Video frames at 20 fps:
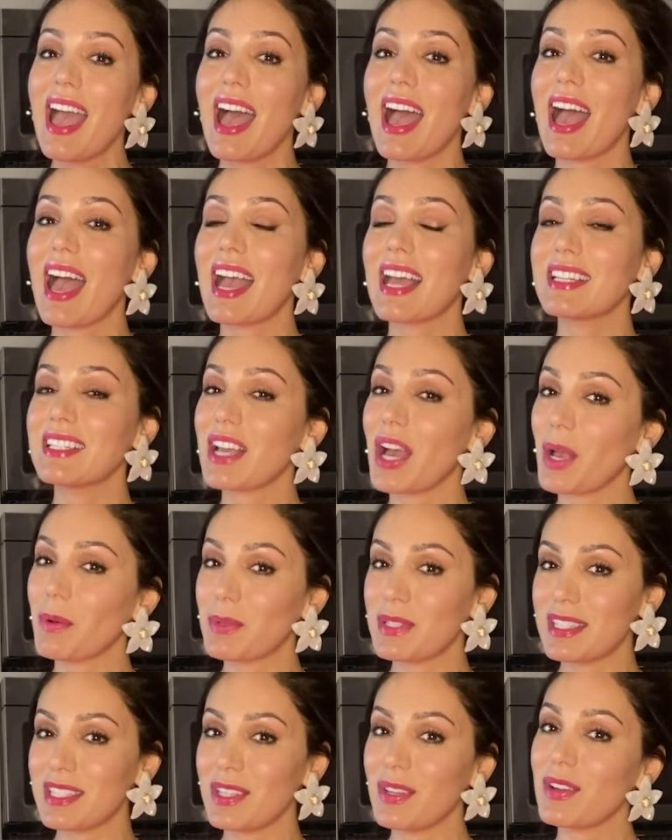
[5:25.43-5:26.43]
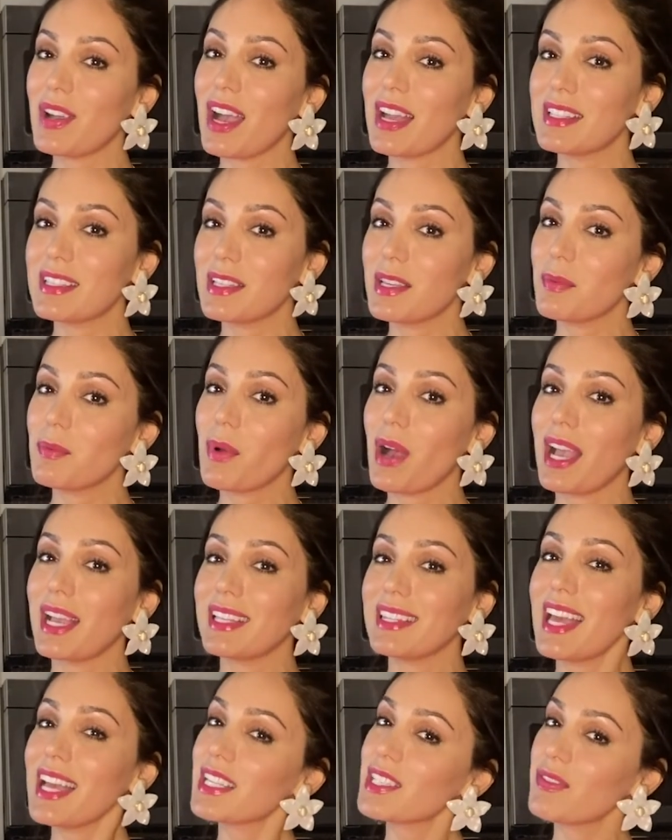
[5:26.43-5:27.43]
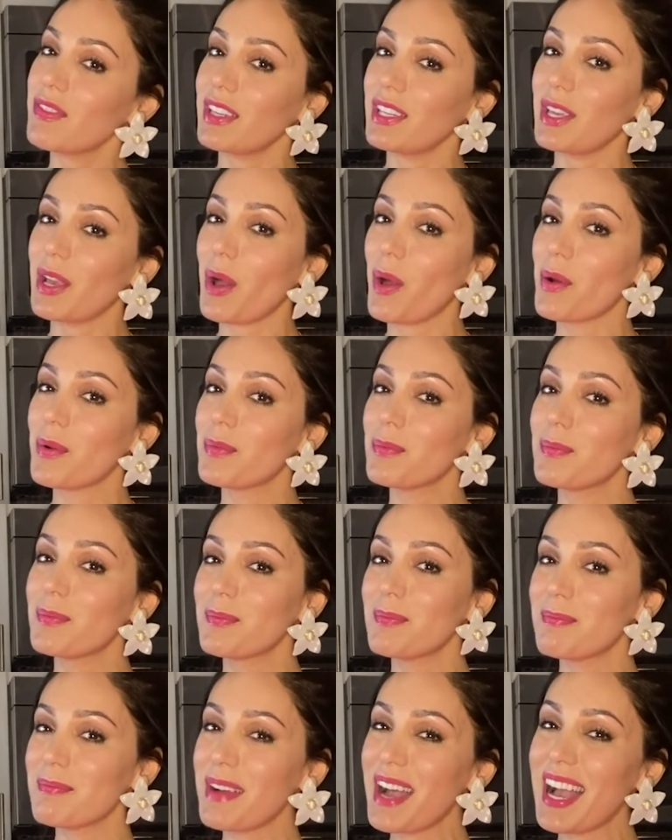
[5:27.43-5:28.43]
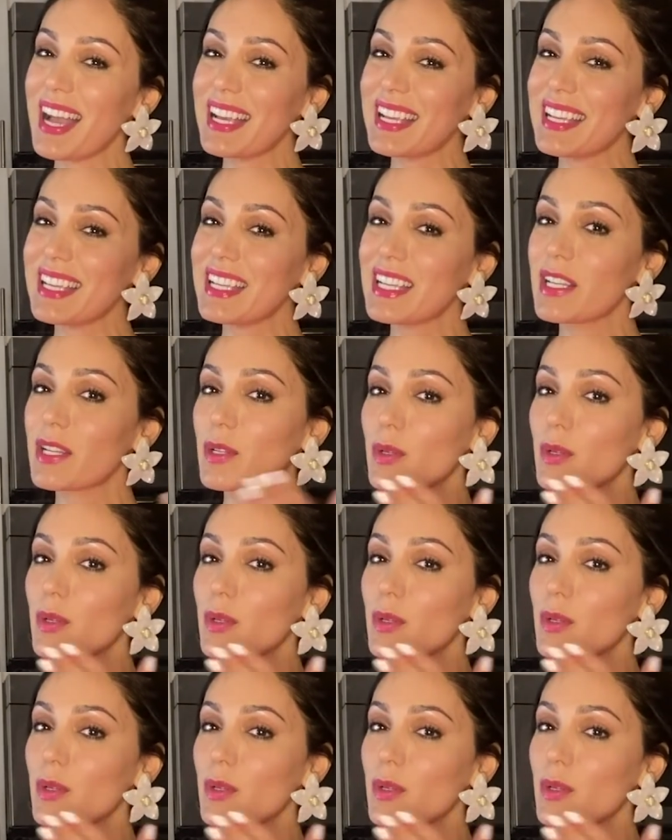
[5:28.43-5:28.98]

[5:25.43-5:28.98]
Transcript: And I will see you guys in my next video. Bye.